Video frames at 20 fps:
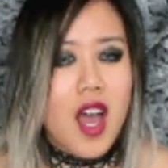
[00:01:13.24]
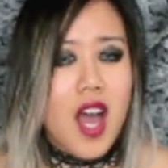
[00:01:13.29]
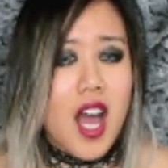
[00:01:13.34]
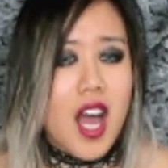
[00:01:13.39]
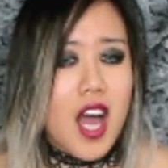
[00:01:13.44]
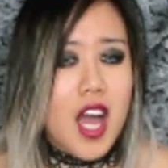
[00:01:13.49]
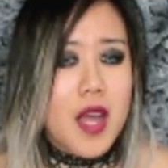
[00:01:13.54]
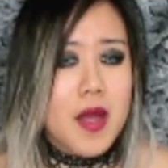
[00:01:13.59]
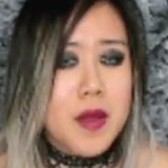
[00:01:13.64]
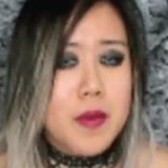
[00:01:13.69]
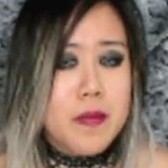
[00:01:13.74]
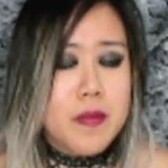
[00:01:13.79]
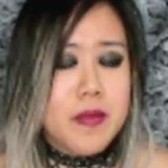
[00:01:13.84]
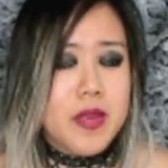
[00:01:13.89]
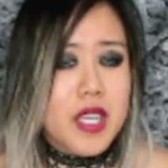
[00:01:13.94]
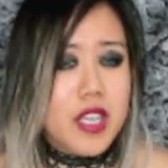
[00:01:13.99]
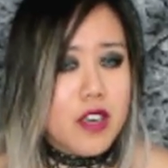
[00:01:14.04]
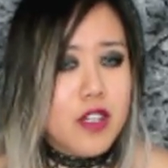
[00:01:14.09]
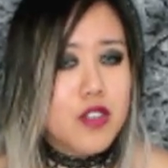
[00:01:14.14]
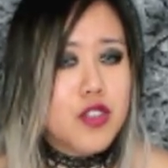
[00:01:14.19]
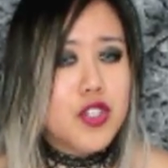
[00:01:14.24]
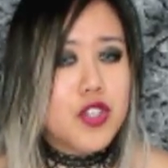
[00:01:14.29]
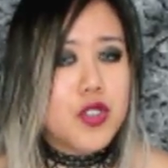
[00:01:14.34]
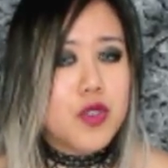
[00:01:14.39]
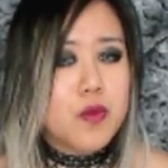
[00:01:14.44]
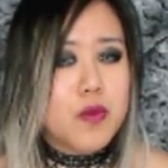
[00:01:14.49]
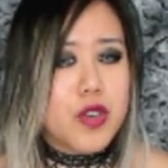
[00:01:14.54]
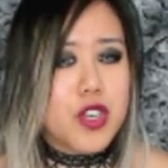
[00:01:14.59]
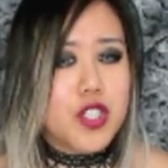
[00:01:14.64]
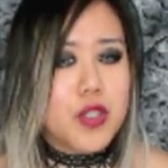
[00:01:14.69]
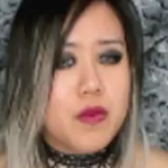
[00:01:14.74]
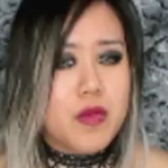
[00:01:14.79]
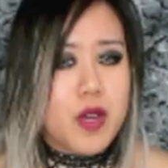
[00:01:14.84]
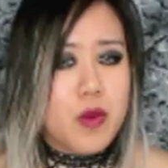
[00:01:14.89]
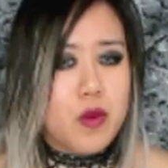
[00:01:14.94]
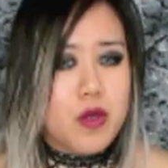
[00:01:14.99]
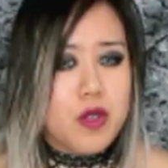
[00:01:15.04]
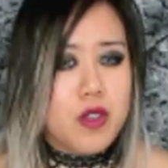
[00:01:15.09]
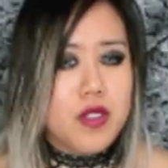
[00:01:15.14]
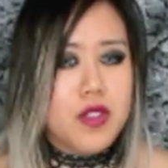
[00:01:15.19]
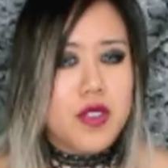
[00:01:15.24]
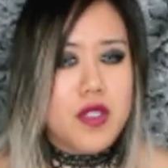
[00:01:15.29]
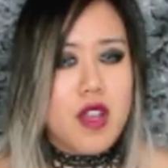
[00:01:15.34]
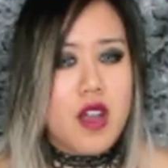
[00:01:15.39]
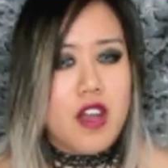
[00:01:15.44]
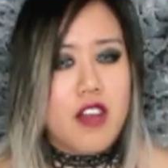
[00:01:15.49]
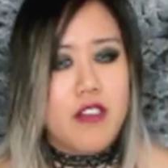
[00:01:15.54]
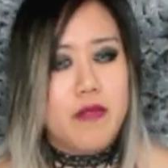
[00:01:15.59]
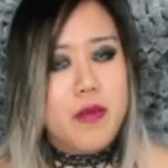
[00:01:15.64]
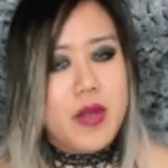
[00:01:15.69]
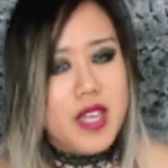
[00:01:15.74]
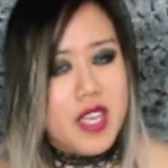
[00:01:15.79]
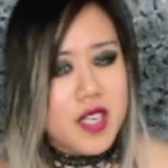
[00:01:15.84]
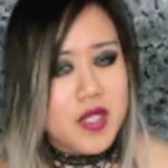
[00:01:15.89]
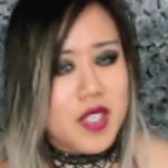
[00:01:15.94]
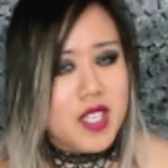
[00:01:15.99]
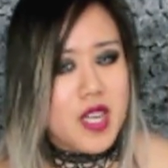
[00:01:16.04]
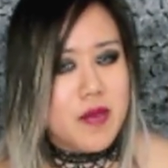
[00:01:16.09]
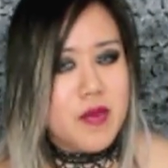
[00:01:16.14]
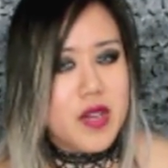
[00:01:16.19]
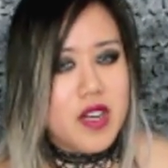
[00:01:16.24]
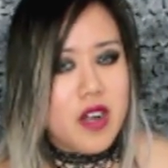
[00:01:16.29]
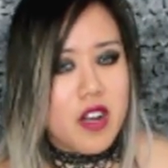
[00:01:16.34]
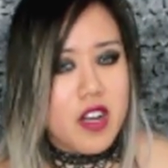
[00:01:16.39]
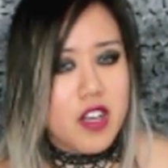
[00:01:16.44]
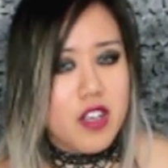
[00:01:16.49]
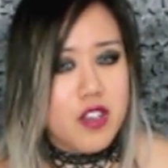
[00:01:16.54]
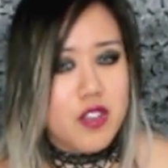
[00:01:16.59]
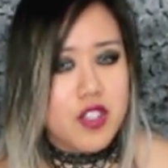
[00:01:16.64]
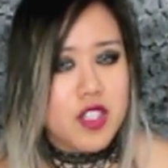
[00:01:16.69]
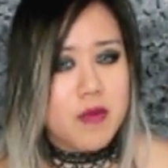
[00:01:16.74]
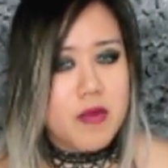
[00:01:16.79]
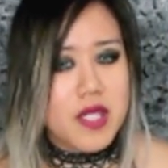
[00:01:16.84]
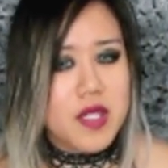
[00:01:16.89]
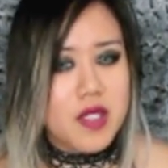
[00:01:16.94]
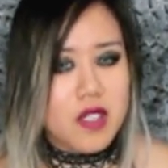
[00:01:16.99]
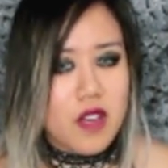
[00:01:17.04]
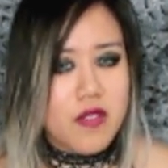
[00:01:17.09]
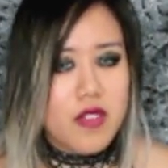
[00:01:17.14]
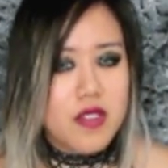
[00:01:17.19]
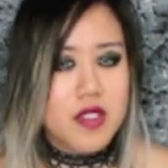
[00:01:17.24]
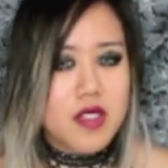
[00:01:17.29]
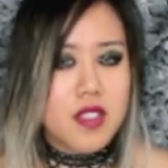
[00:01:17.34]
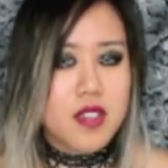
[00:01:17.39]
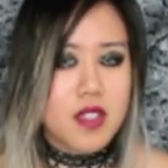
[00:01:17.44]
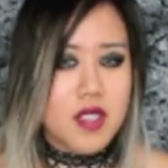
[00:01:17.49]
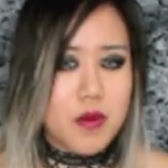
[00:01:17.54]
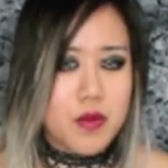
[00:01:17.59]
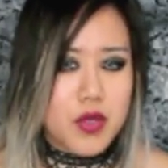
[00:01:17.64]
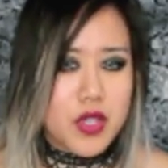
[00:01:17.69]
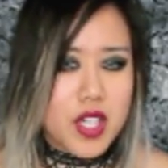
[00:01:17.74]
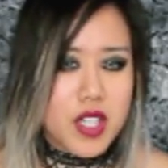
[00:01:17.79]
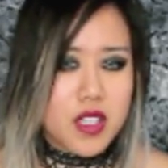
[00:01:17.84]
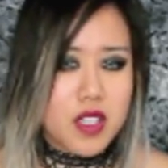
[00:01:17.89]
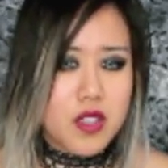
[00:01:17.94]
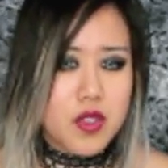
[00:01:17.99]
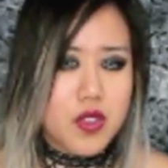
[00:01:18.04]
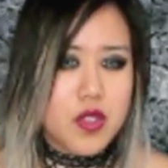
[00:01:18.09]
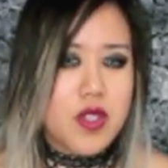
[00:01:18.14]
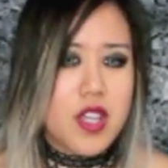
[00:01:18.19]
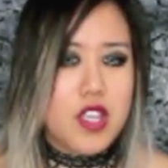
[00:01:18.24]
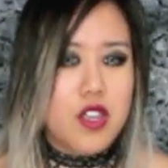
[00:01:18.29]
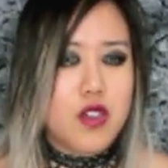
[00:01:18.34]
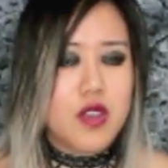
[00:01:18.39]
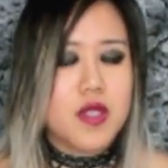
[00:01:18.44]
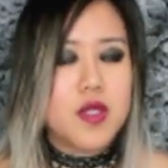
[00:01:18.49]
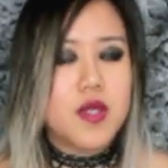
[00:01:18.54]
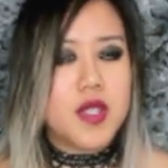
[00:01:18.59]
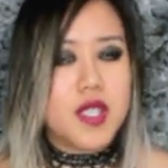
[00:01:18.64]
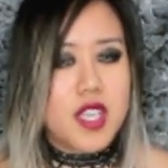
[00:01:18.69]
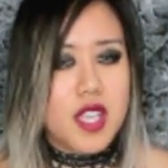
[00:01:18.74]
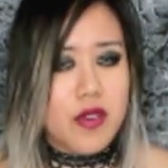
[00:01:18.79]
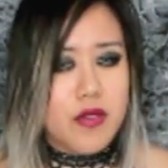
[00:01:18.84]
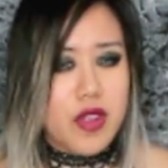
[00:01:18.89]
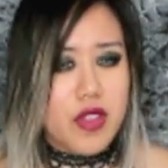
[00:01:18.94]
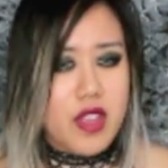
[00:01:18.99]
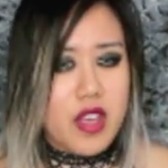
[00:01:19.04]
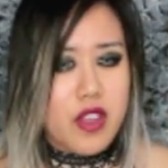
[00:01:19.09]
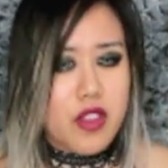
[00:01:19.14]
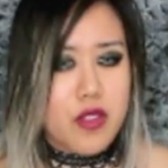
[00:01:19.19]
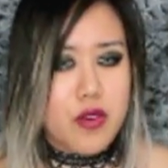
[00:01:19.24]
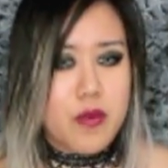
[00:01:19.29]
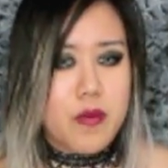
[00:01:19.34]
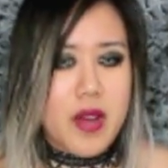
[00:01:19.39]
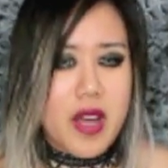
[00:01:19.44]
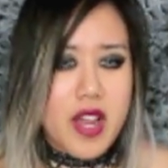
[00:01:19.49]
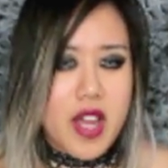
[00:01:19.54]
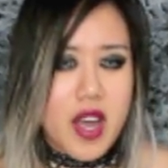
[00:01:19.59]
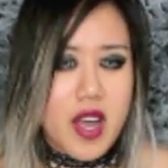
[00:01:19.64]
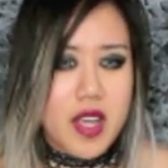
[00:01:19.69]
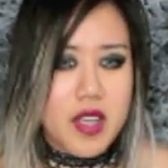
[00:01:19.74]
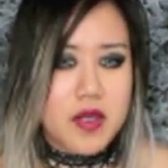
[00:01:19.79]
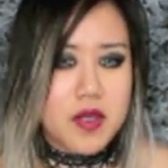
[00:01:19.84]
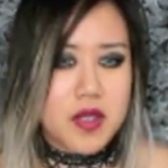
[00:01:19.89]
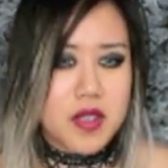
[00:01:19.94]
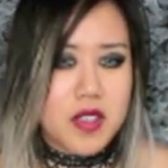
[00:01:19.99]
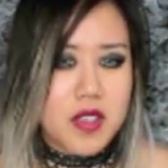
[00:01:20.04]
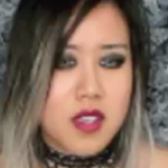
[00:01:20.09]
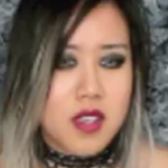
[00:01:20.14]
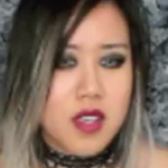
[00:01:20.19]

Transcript: I'm here to bridge my worlds of BDSM and art using myself as the subject so that you can see everything through my eyes.